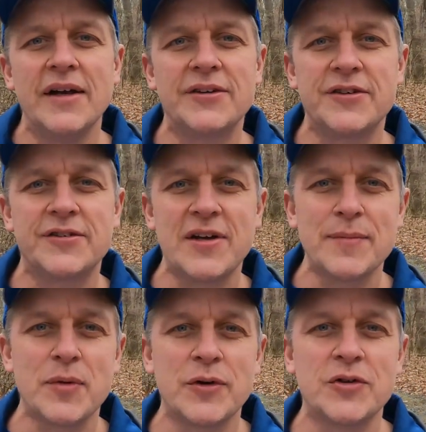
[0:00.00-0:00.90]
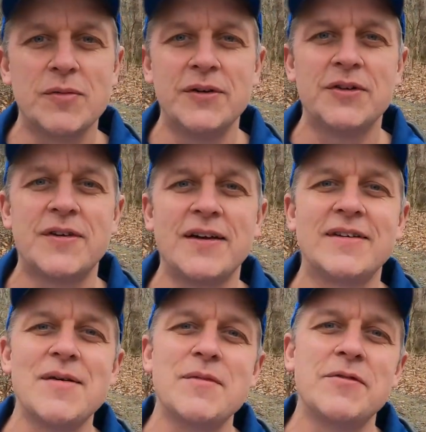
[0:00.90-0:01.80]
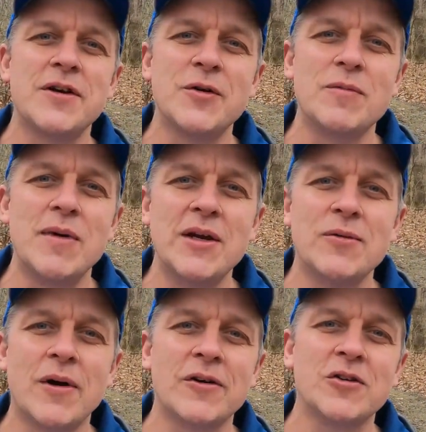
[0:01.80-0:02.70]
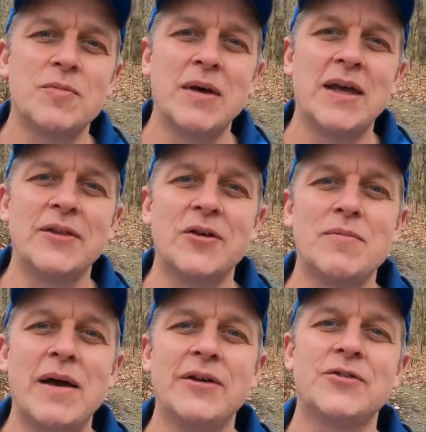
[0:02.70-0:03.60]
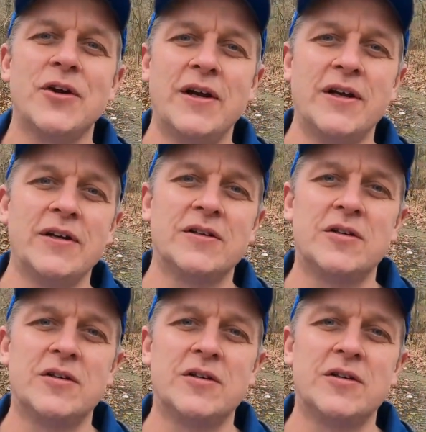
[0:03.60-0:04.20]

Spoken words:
It's December, which means it's that time of year when many runners begin their base training